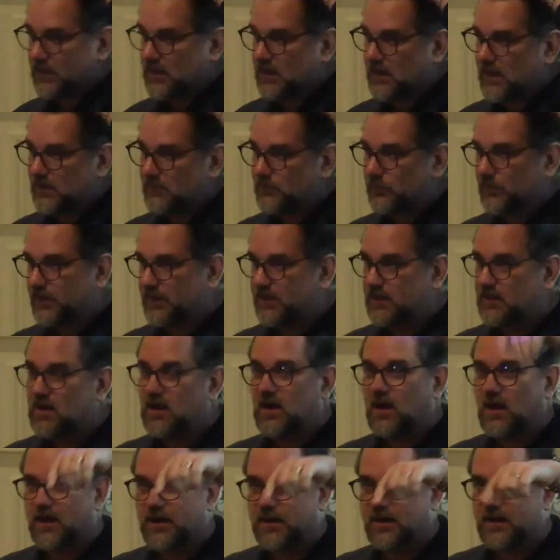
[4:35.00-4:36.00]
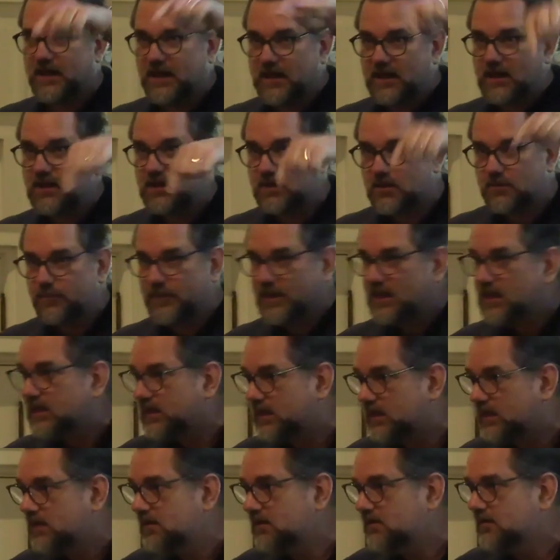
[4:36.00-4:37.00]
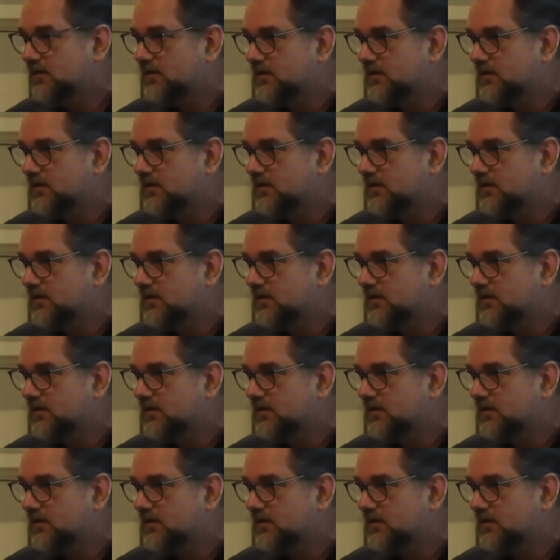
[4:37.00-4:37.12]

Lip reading: Godwin on a committee,